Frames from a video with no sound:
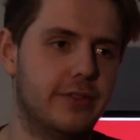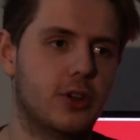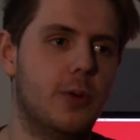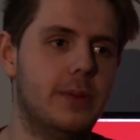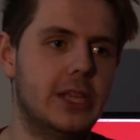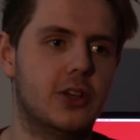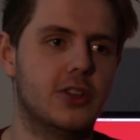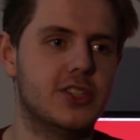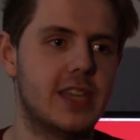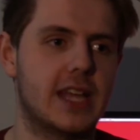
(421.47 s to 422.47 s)
for a company
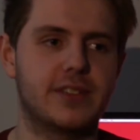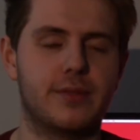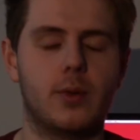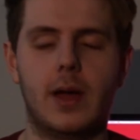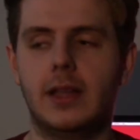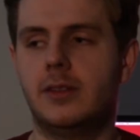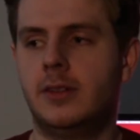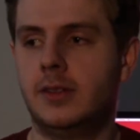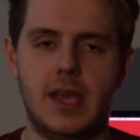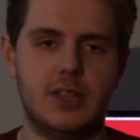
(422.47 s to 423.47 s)
called Sex for a while.
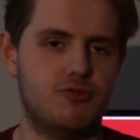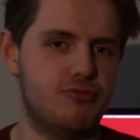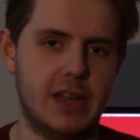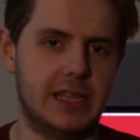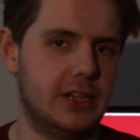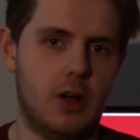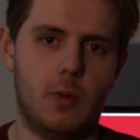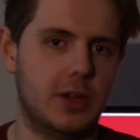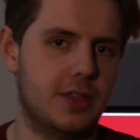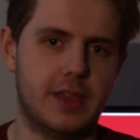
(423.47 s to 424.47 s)
It's really not
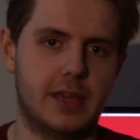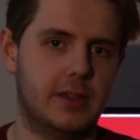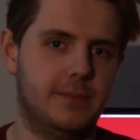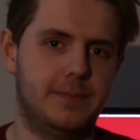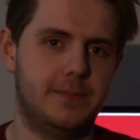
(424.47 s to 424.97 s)
what you think.